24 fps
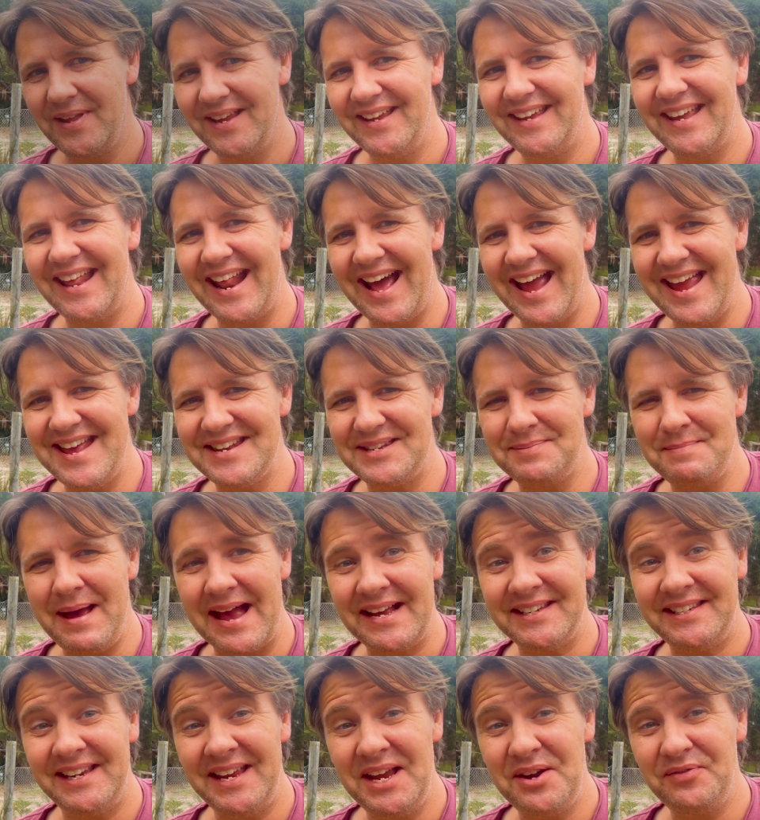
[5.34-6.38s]
G'day, it's
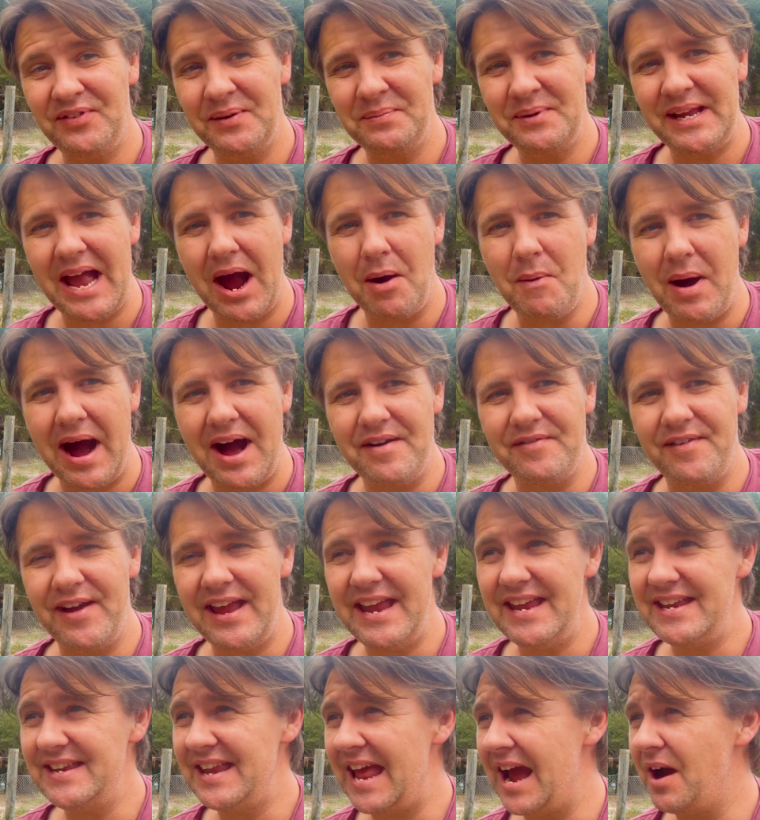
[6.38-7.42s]
Max here from
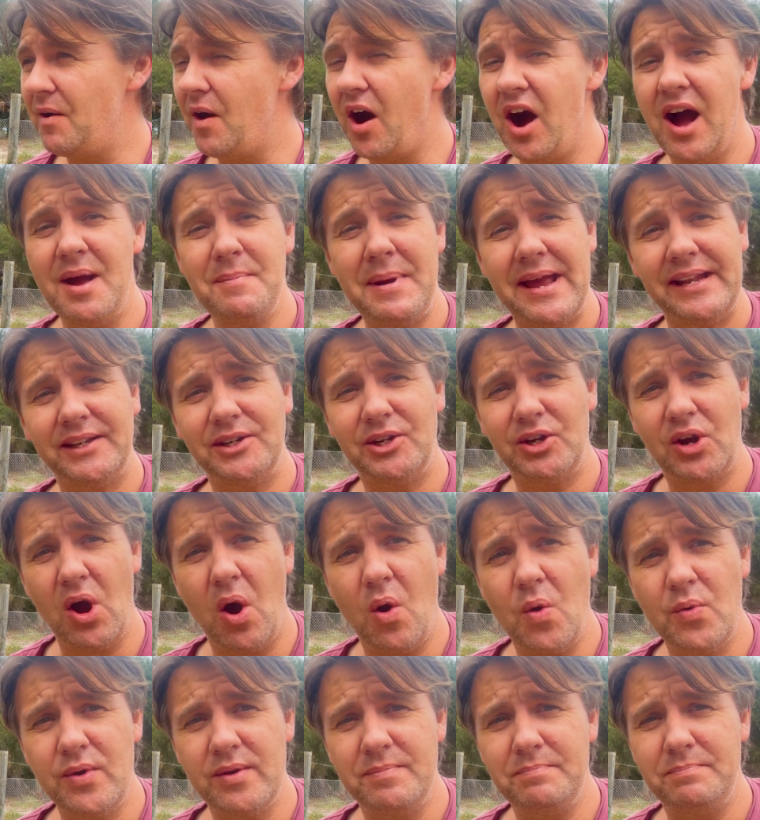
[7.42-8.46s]
GoRV. Now, I'm at
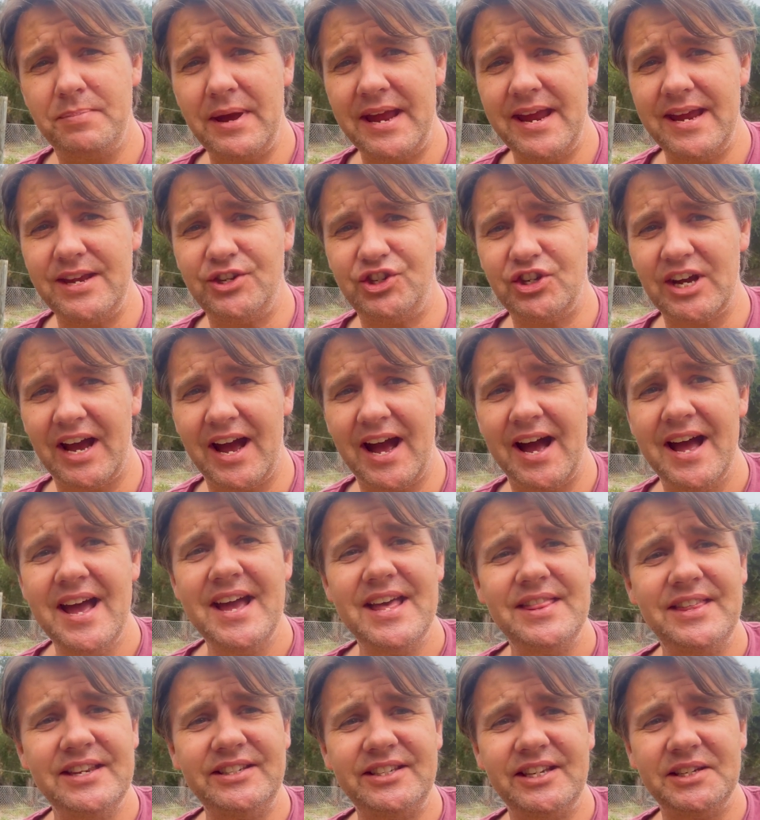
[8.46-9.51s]
Golden Beach.
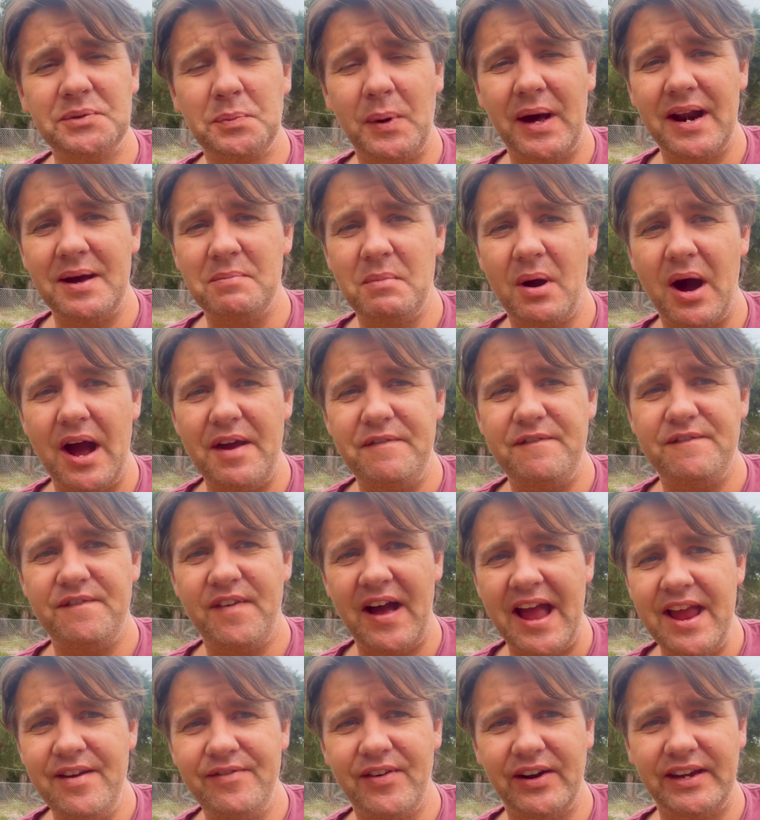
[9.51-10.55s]
This is one of my
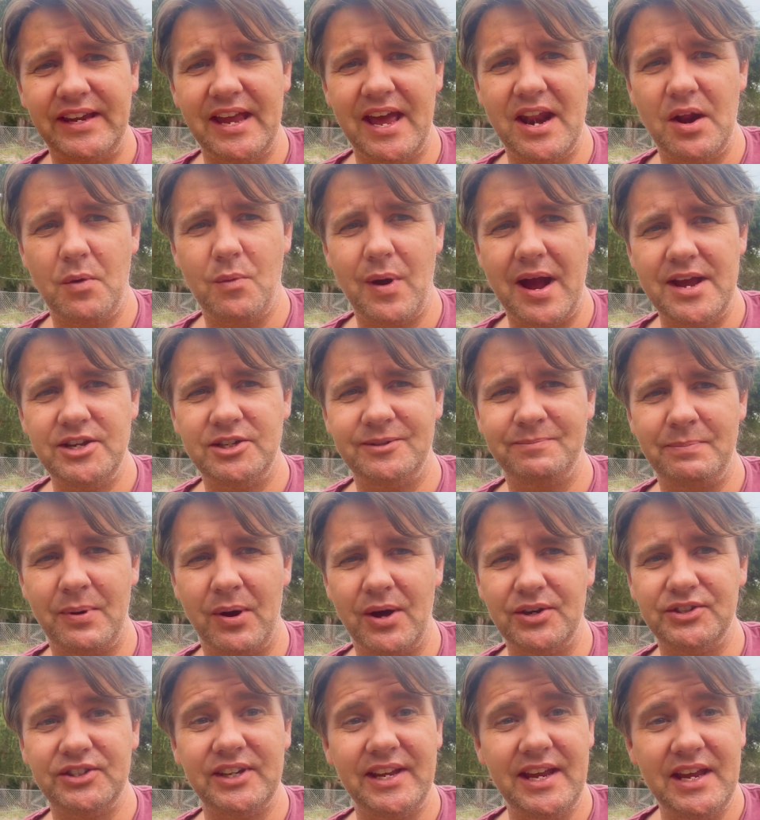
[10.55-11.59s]
favourite getaway
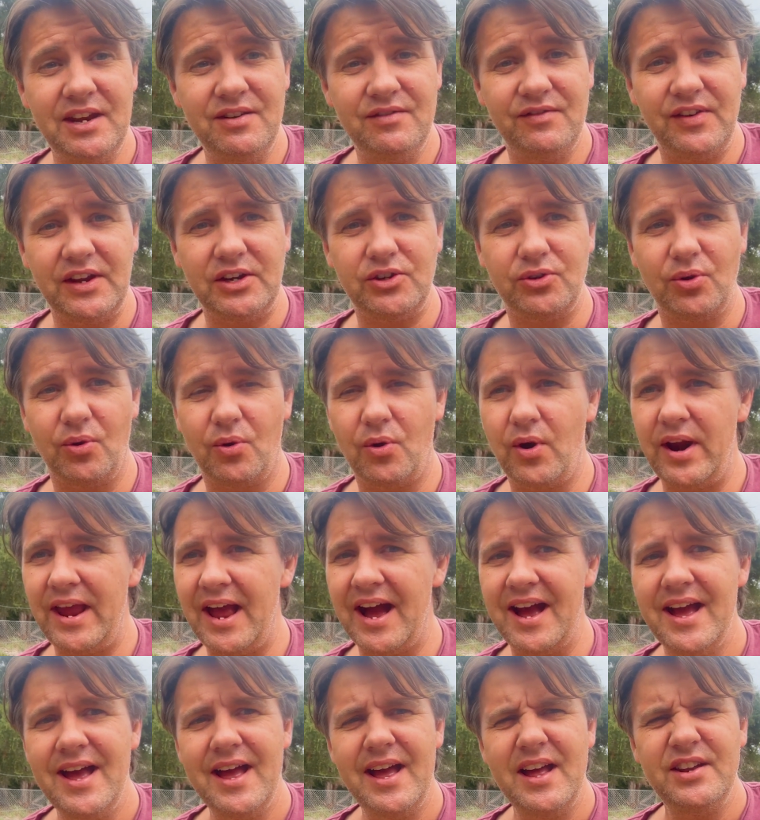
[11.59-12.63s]
spots in
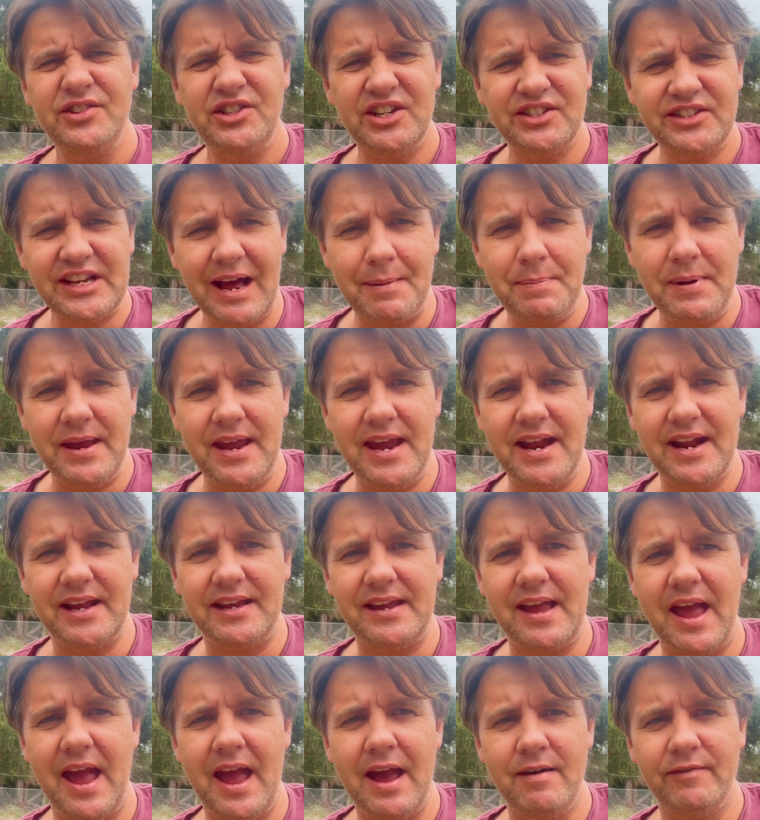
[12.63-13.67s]
Victoria, just up here to
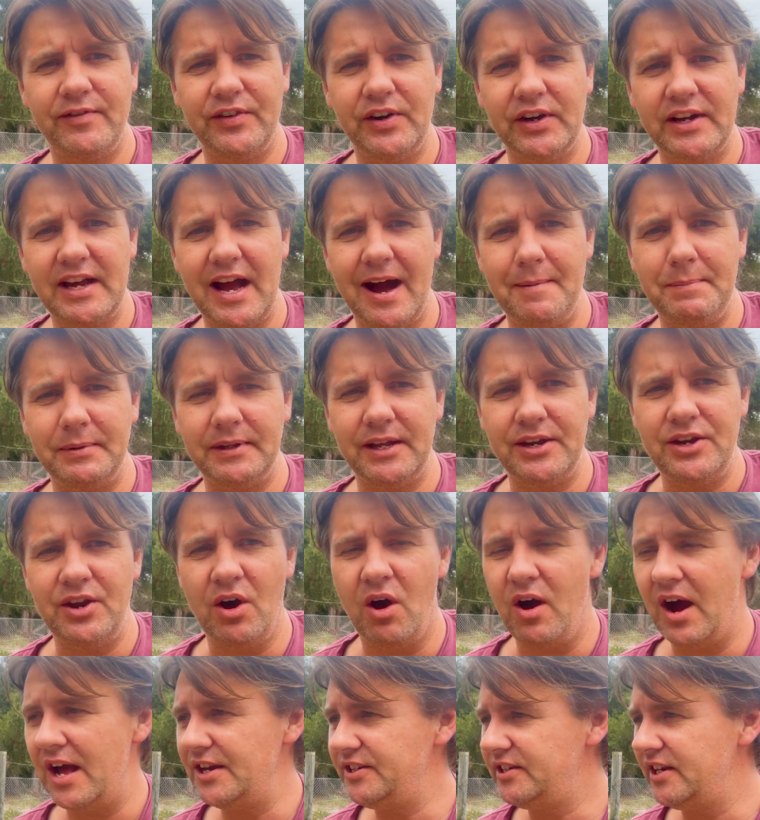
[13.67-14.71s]
camp for a couple of
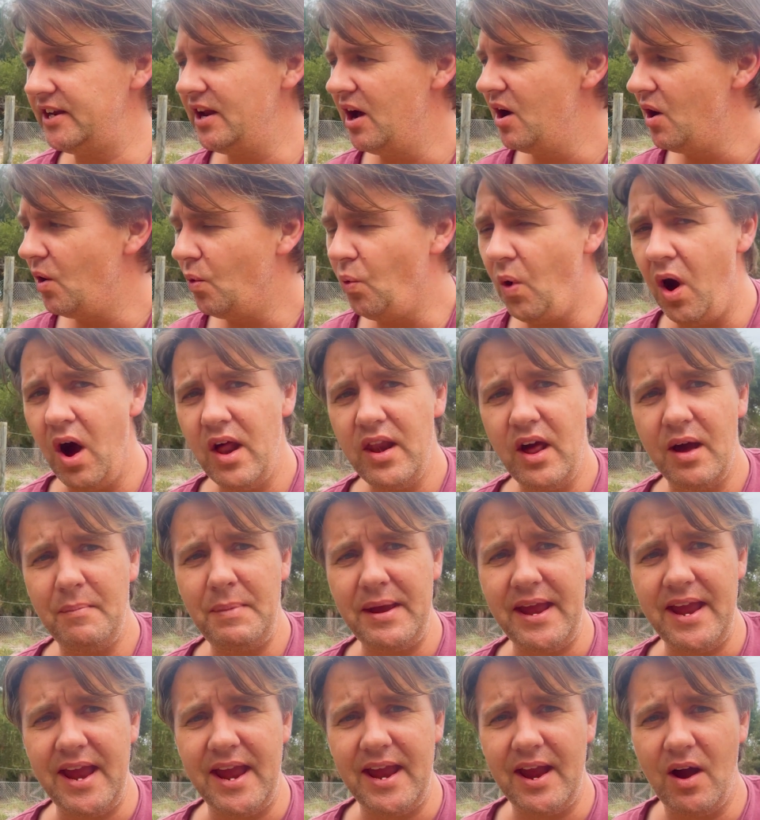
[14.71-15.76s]
nights. And while I'm
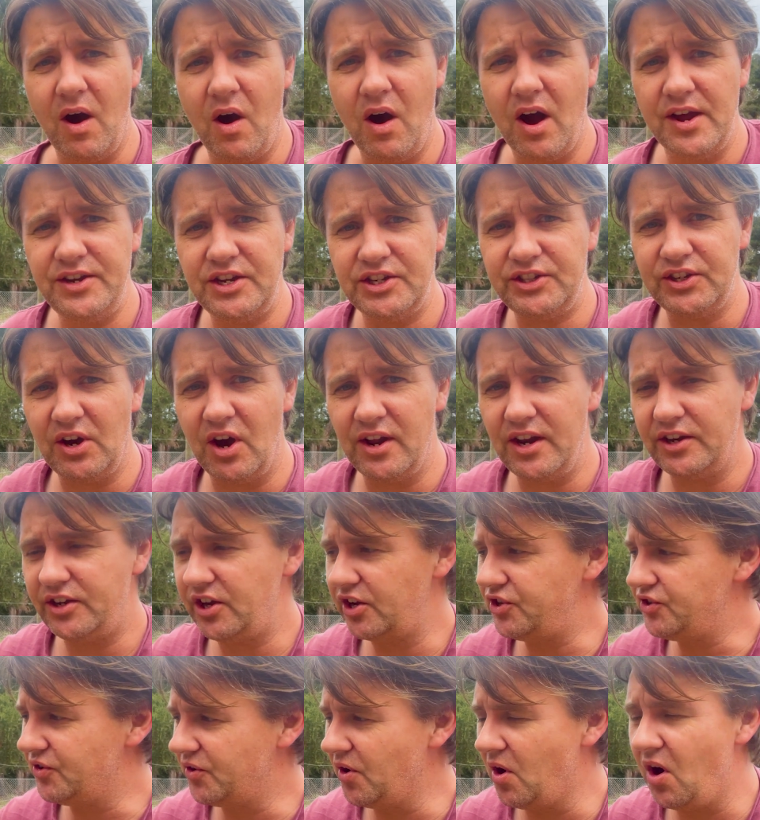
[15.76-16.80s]
here, I decided to
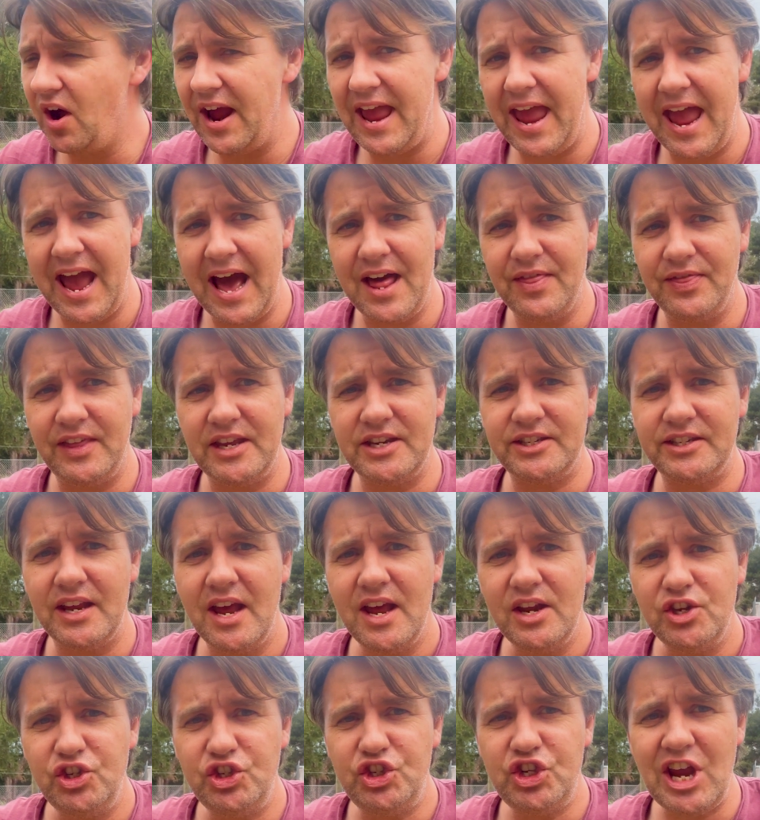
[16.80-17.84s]
try out this
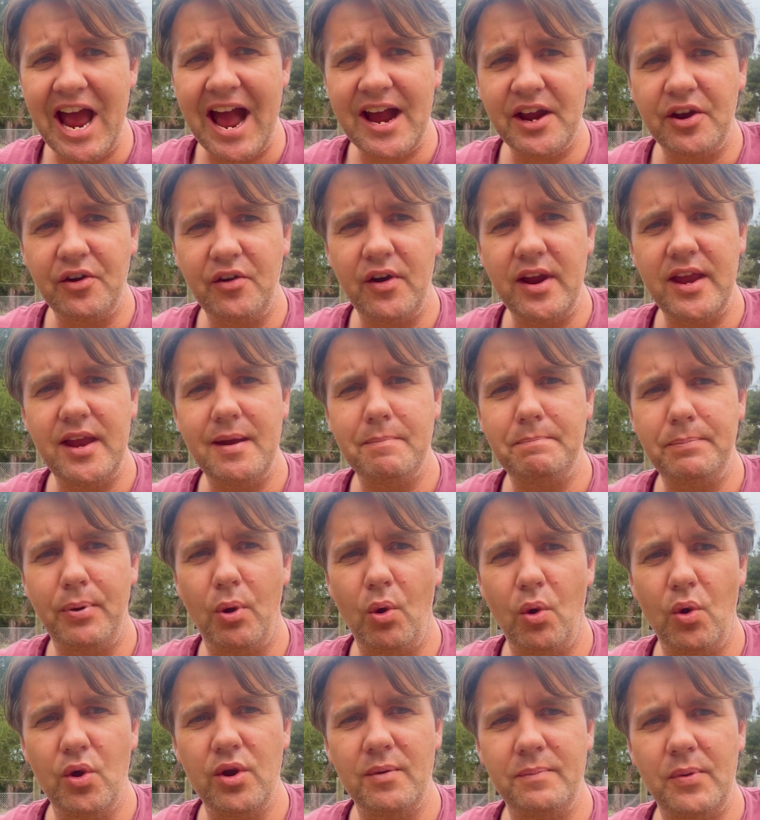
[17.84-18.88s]
Jackery
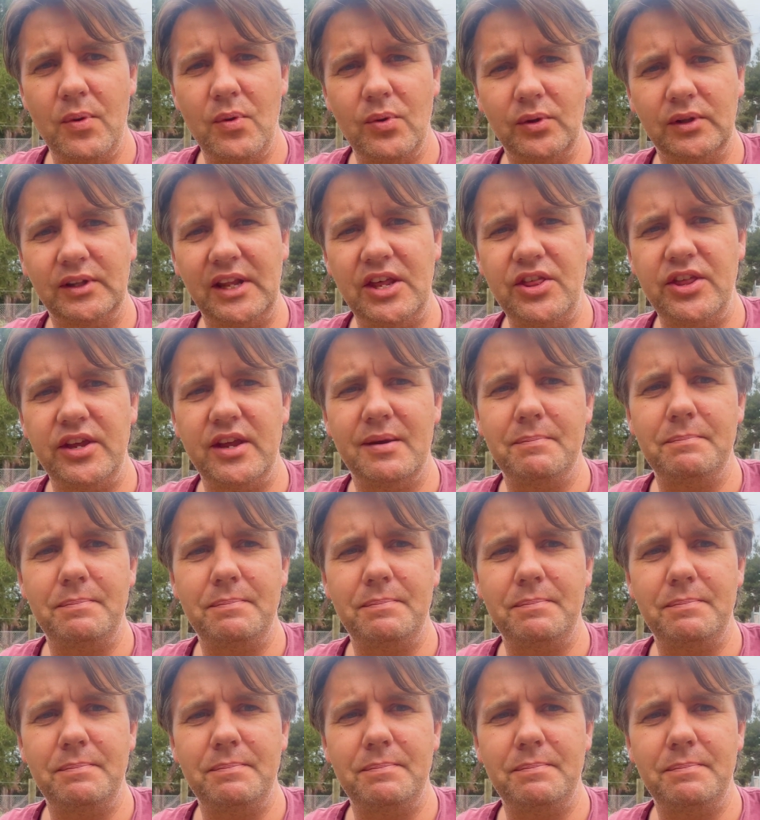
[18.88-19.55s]
portable lithium